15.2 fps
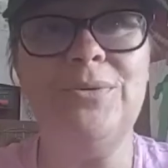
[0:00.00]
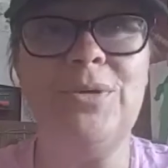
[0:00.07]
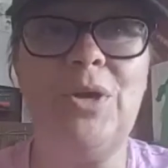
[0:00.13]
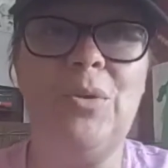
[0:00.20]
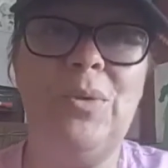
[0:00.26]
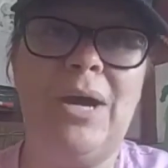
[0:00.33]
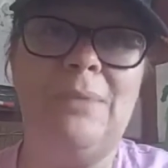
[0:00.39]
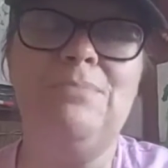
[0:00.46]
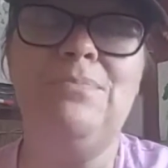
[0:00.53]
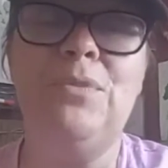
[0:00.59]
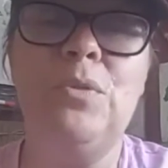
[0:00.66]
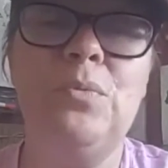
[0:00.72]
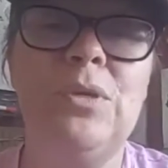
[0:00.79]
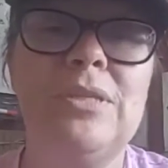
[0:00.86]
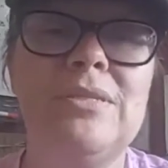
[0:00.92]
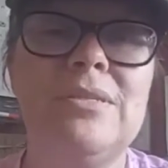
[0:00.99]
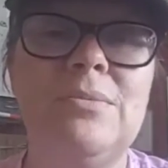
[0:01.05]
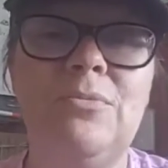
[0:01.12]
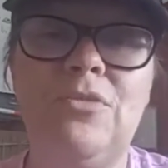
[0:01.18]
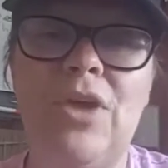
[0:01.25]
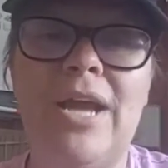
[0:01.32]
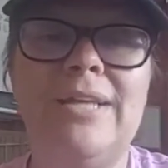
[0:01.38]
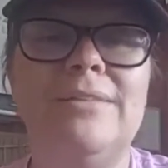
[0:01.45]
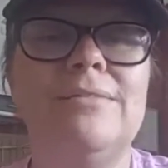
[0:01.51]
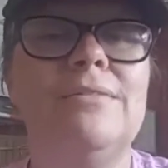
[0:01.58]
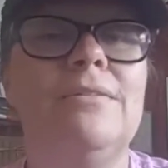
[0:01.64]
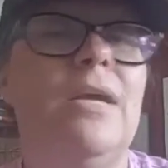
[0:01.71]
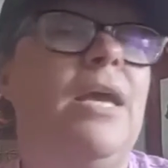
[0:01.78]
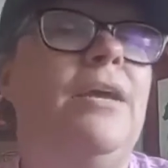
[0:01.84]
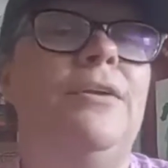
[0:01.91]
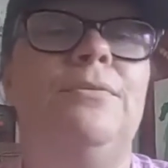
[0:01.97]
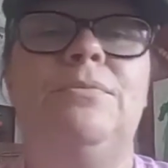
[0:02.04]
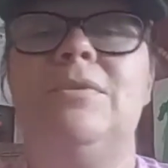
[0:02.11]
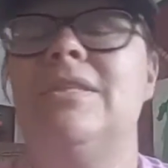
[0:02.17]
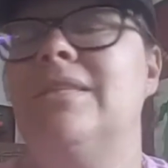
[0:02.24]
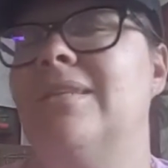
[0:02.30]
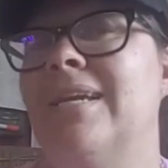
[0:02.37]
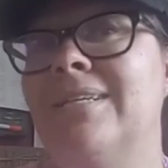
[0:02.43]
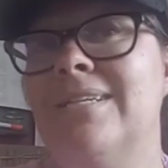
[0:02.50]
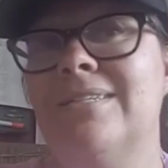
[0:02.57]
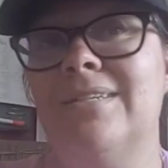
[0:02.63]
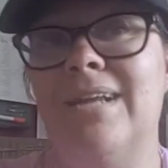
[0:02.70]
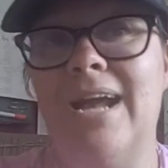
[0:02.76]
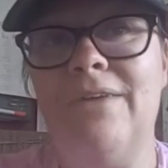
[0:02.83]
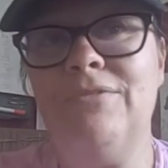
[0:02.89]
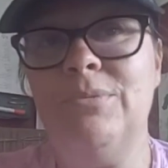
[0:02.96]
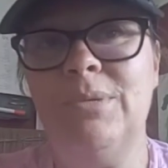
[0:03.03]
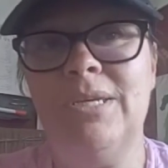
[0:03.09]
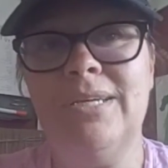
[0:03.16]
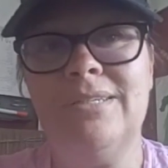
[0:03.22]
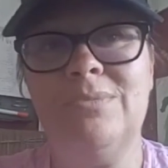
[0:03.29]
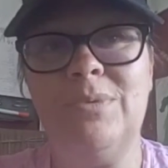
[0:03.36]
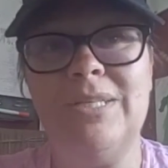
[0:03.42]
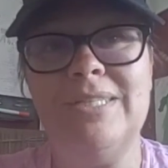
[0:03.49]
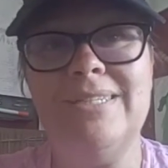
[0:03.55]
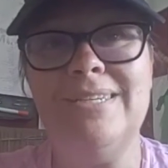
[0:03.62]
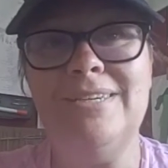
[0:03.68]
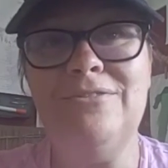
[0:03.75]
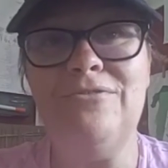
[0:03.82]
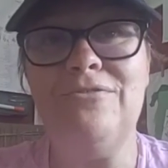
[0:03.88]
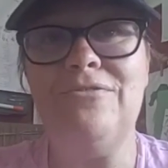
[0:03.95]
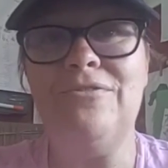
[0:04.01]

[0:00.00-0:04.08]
co-op with some friends. It doesn't have to be expensive,